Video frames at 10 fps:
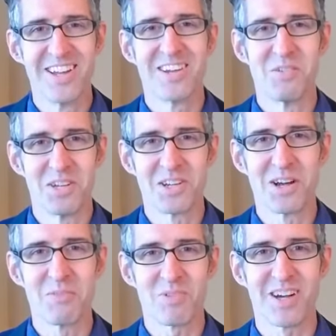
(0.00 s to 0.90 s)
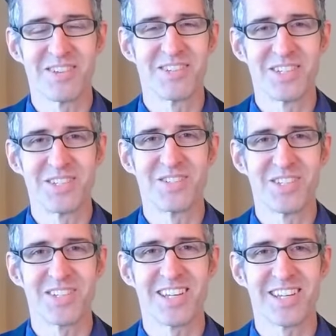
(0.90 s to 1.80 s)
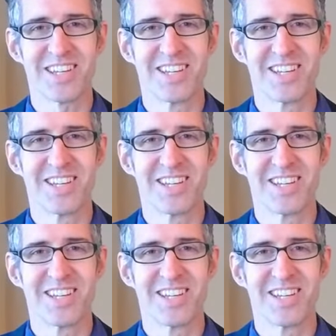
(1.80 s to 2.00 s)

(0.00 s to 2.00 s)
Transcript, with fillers: when you're upright, when you're doing your thing,